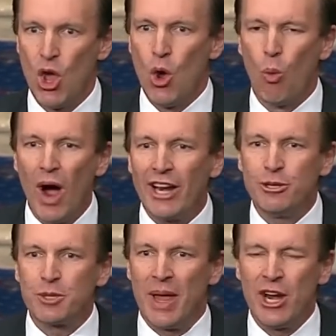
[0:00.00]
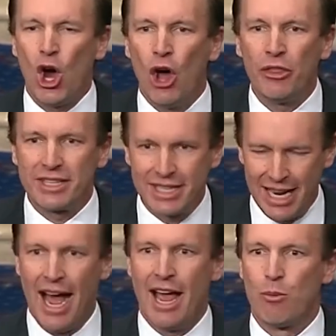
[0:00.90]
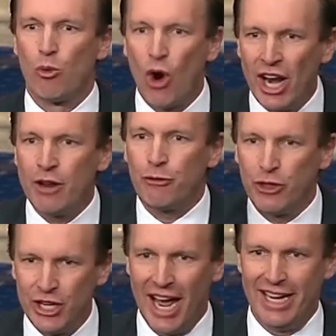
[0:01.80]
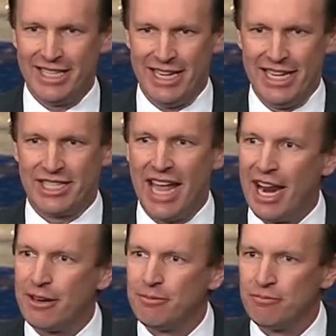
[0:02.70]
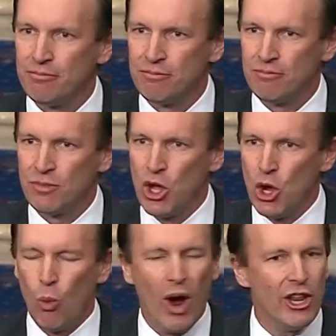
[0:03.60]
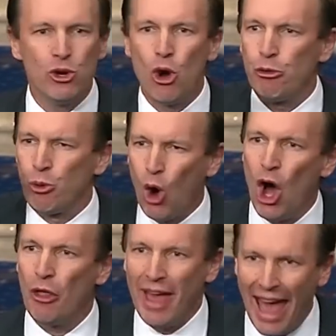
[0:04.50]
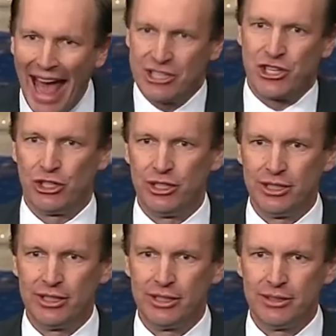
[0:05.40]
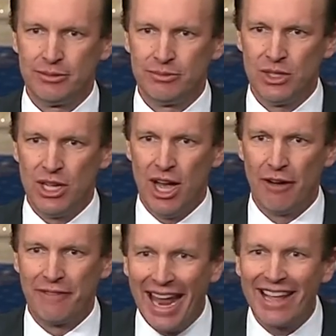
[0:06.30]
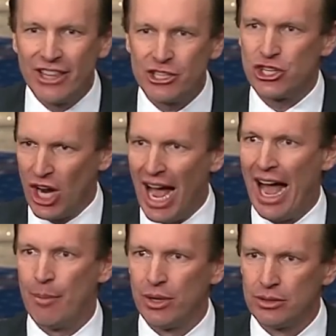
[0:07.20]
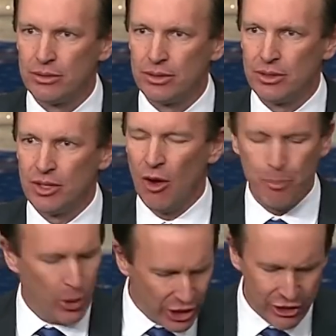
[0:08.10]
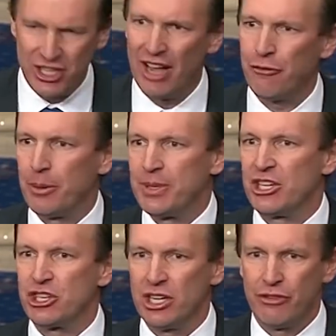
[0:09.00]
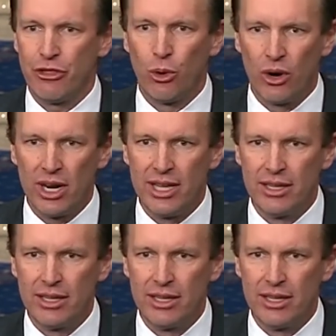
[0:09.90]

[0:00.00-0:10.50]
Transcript: Why do you spend all this time running for the United States Senate? Why do you go through all the hassle of getting this job, of putting yourself in a position of authority,